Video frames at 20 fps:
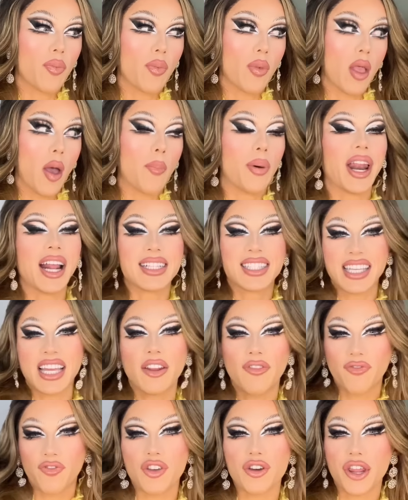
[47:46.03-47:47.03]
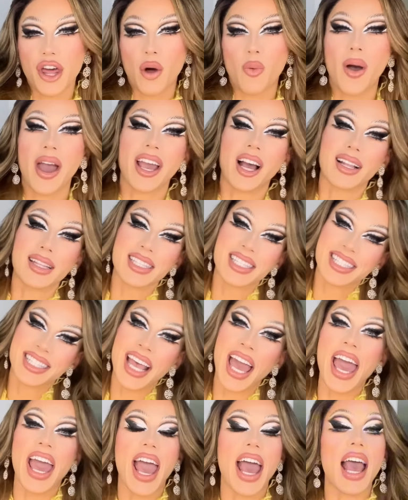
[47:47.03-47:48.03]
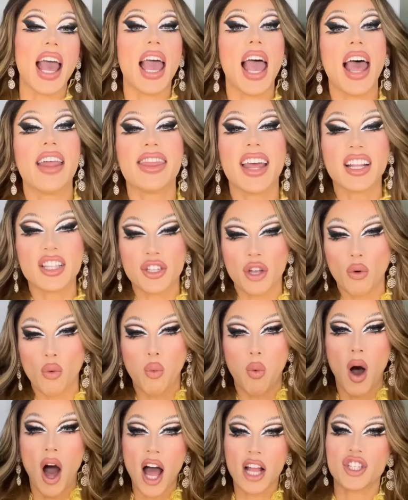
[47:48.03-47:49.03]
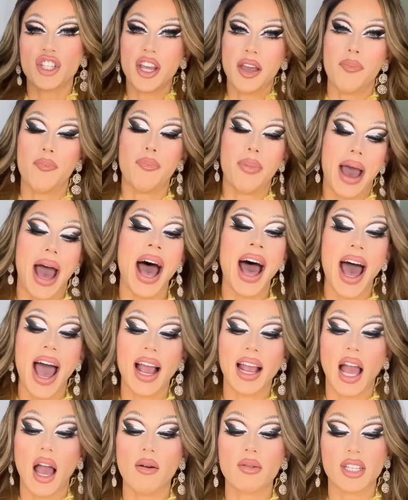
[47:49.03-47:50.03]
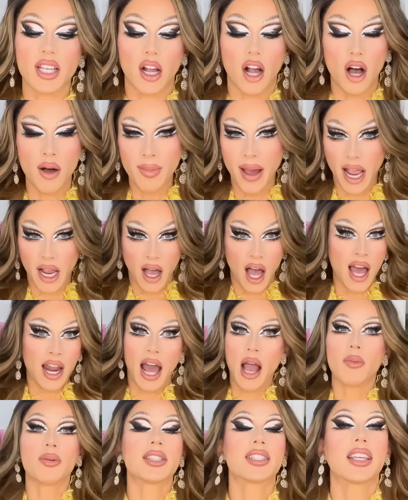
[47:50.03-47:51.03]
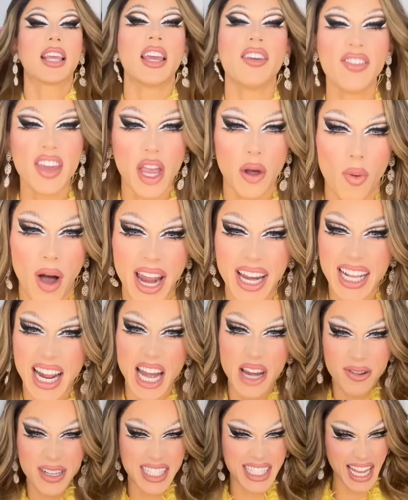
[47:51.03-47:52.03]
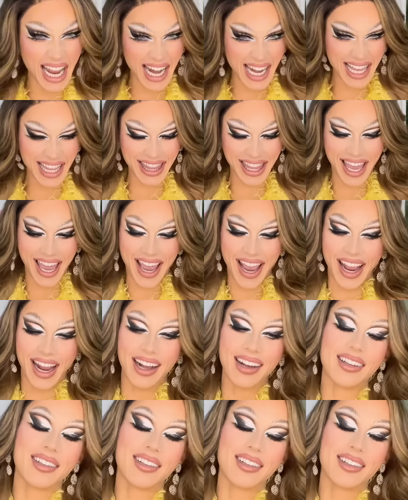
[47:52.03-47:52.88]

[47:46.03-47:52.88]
But I didn't feel that way on set. And then to watch it back, I was like, oh my God, I was giving. Why didn't anyone say anything?